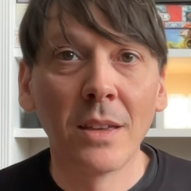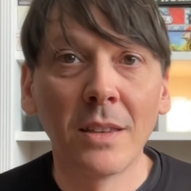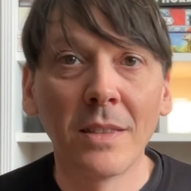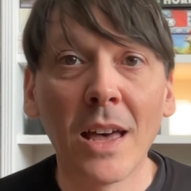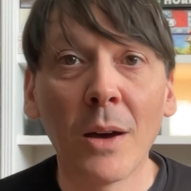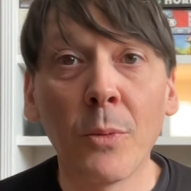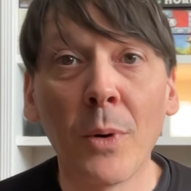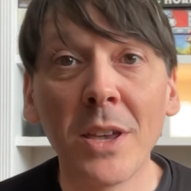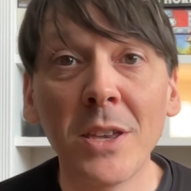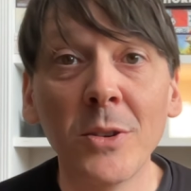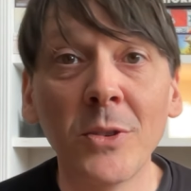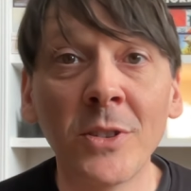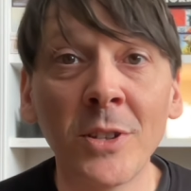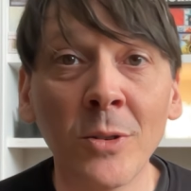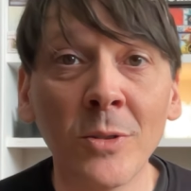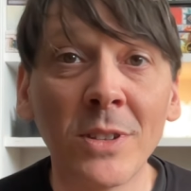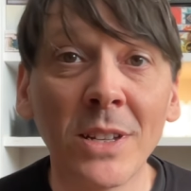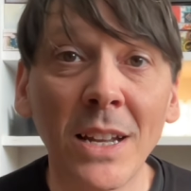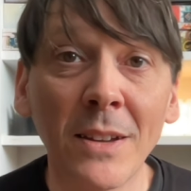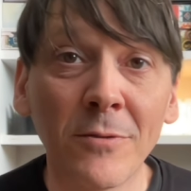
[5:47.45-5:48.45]
That way you
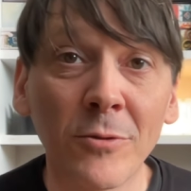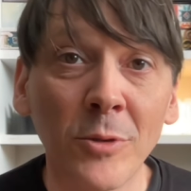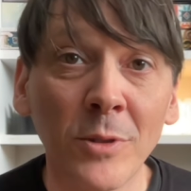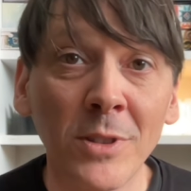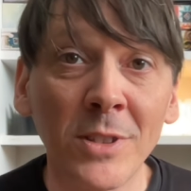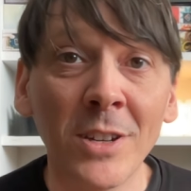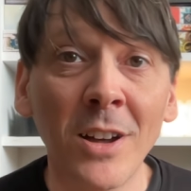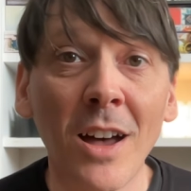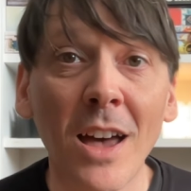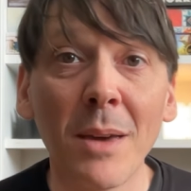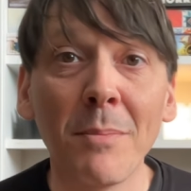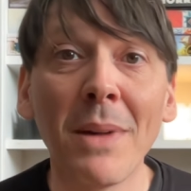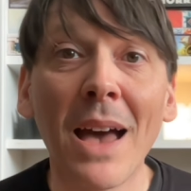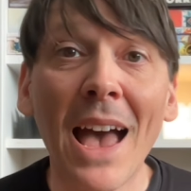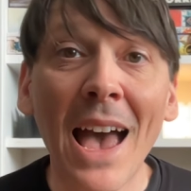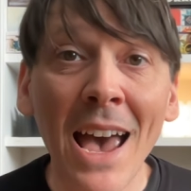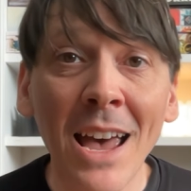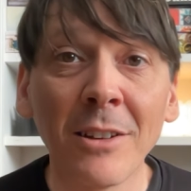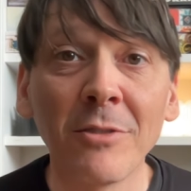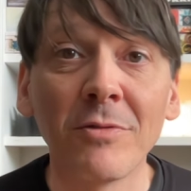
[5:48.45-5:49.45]
still deliver on time
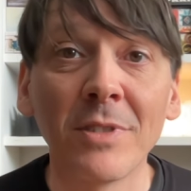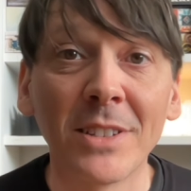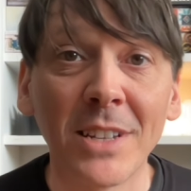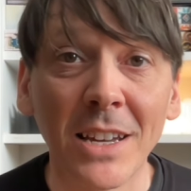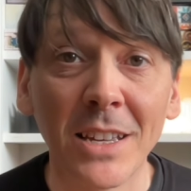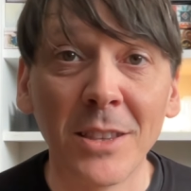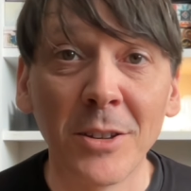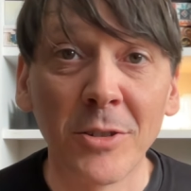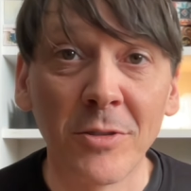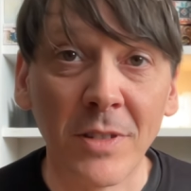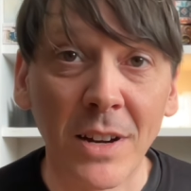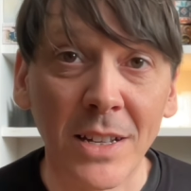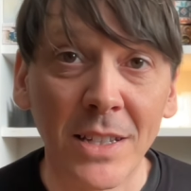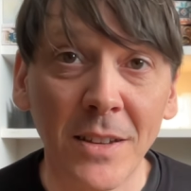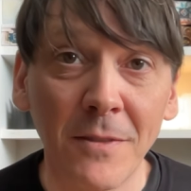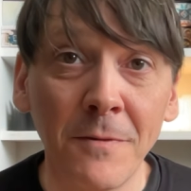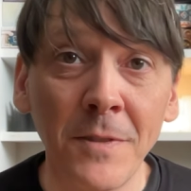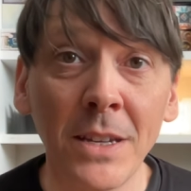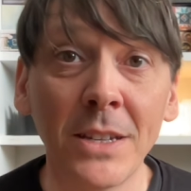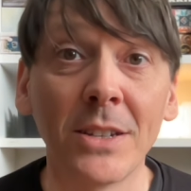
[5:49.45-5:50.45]
and retain the
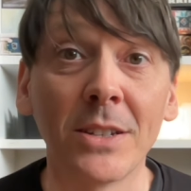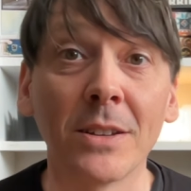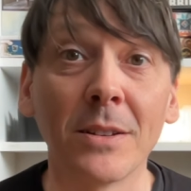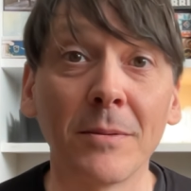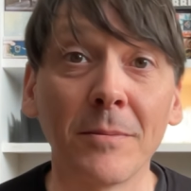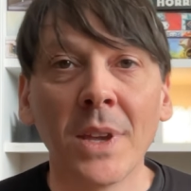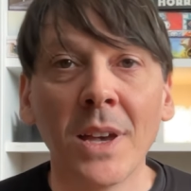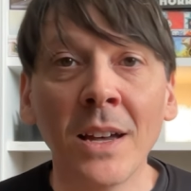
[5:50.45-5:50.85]
creative vision.